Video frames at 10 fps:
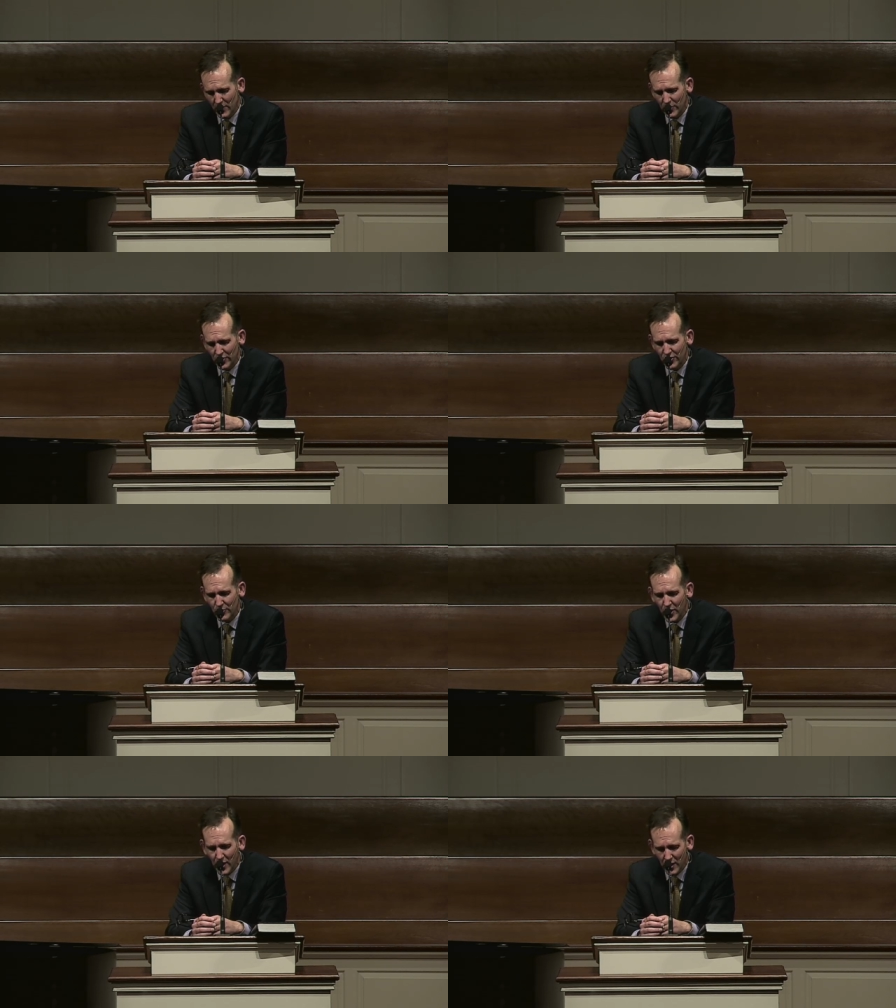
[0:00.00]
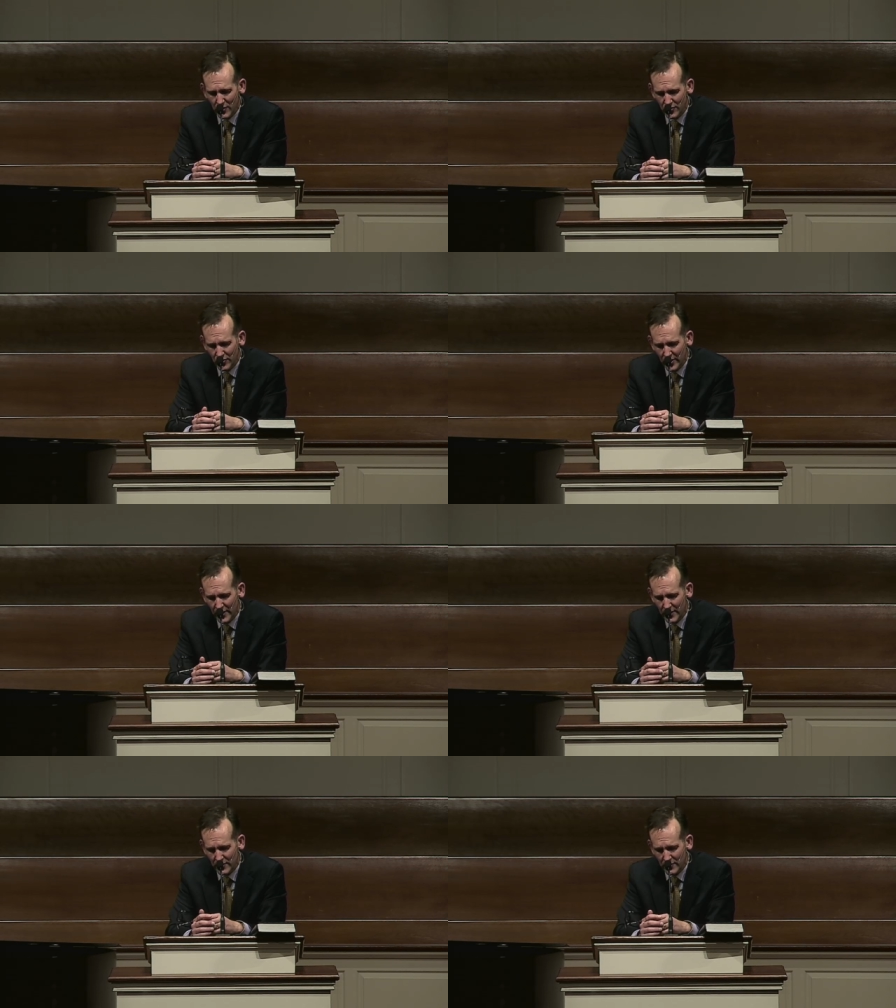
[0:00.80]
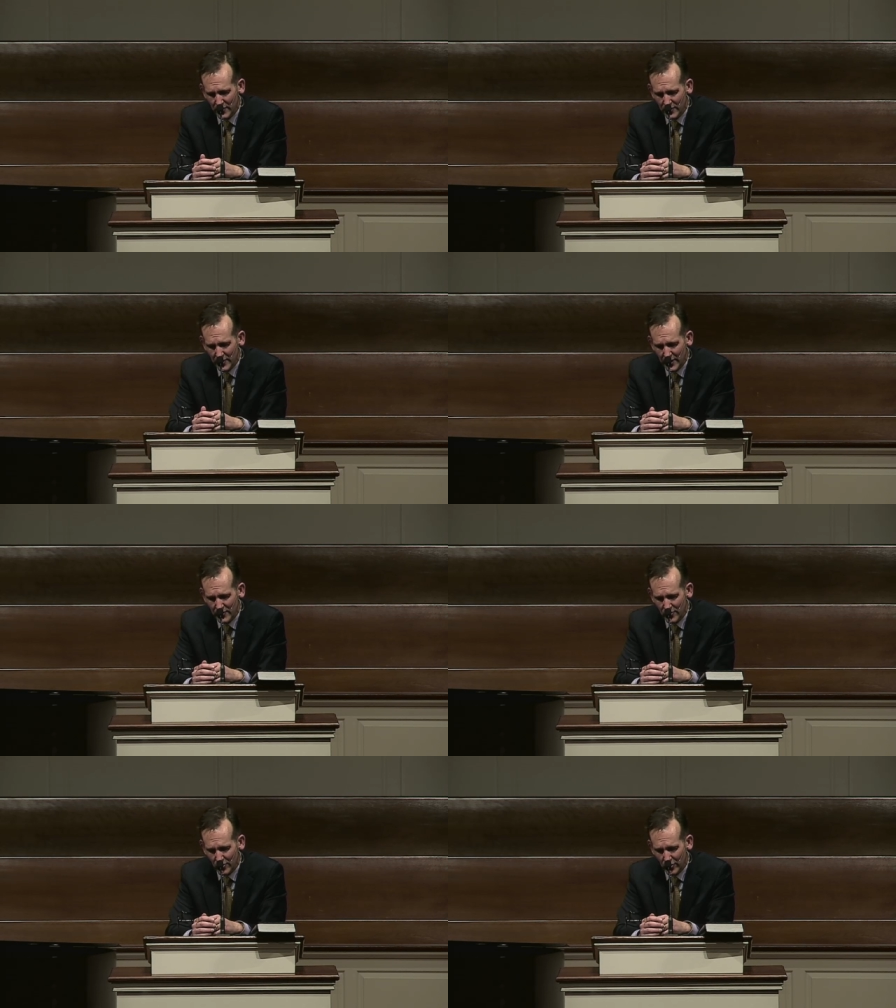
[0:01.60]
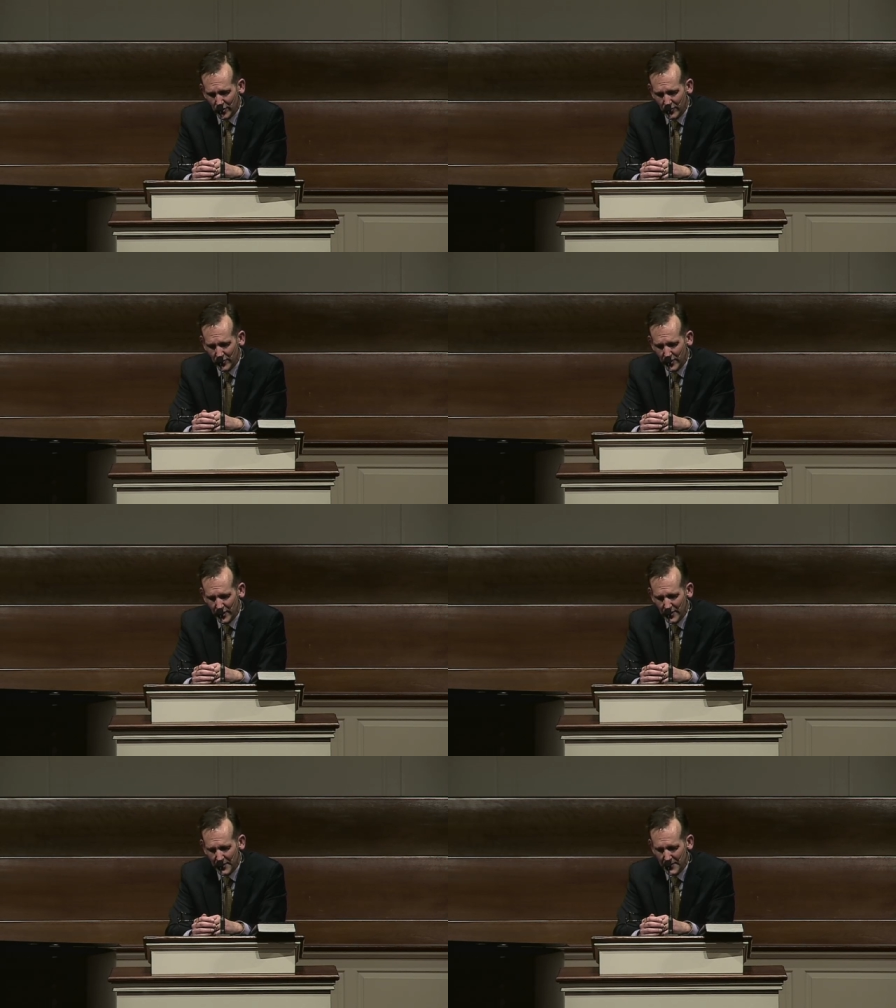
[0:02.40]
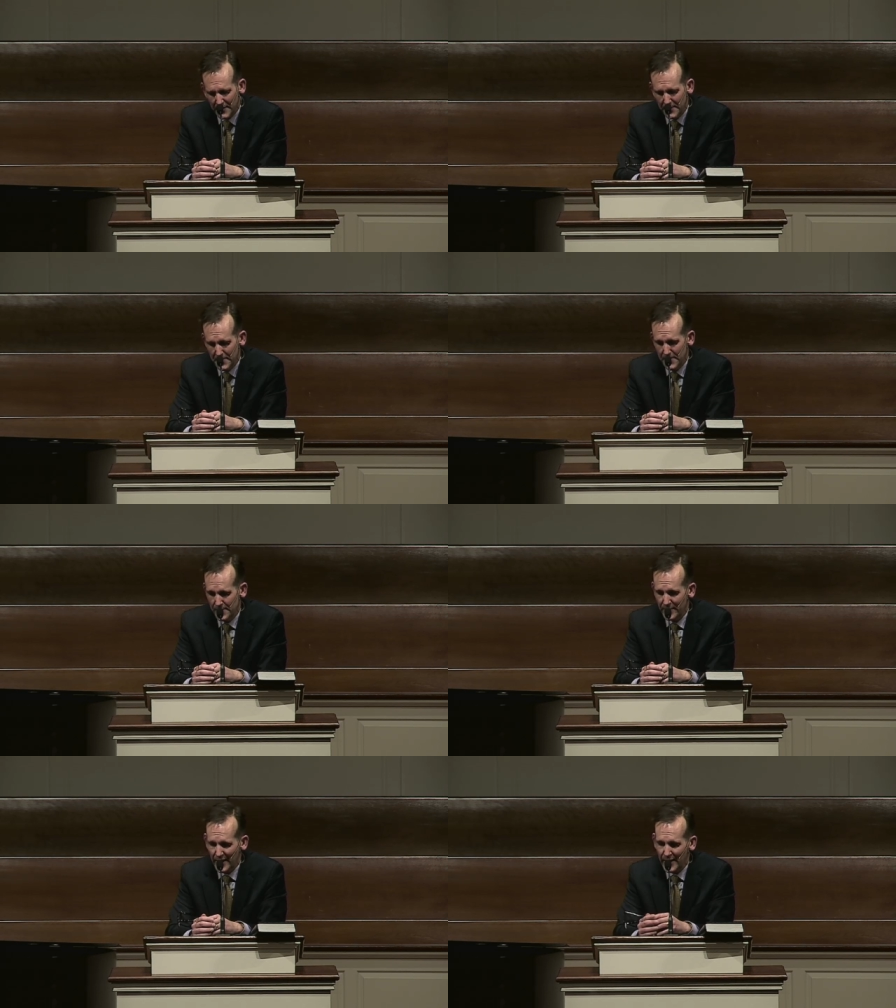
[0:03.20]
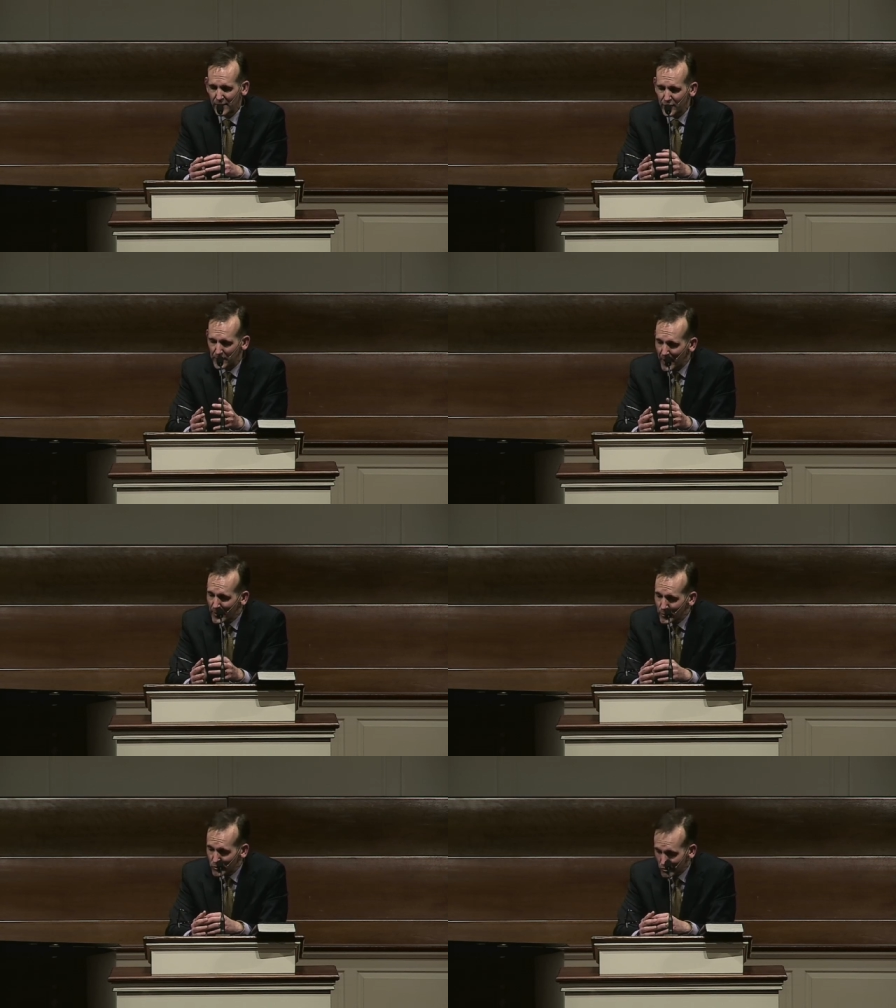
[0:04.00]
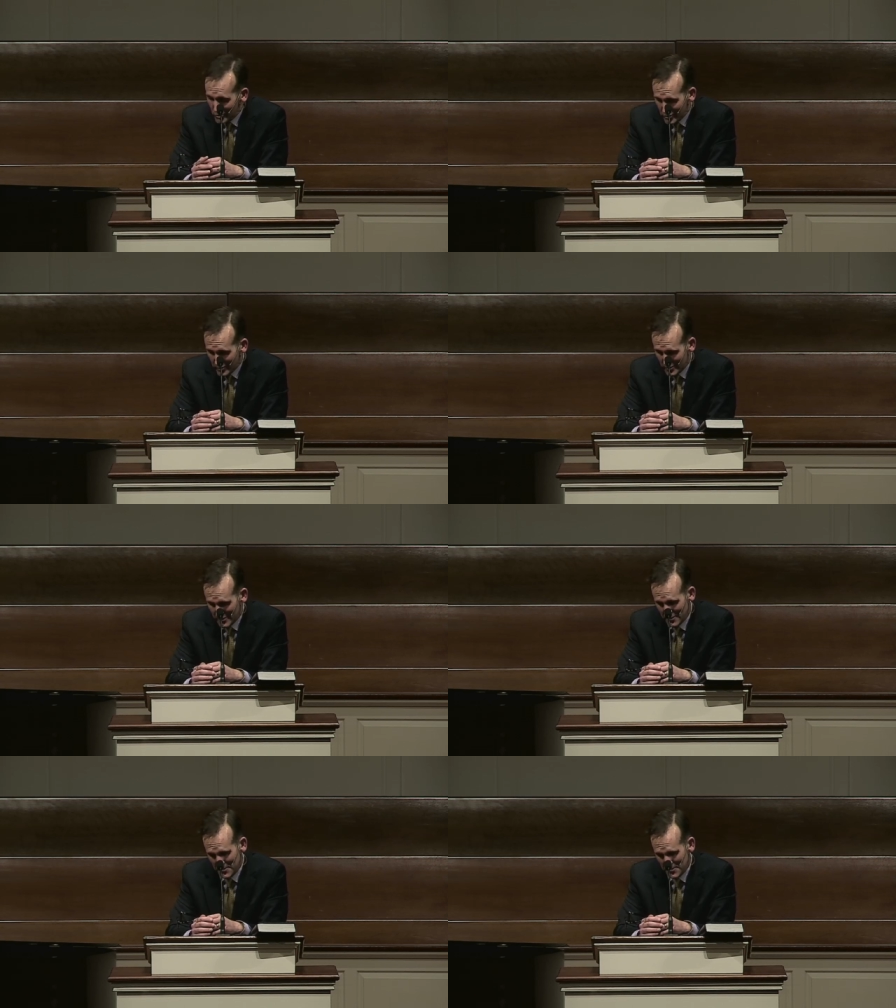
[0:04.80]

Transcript: Lord, it seems hard to say you've got to die to yourself, and yet, if the Bible is true,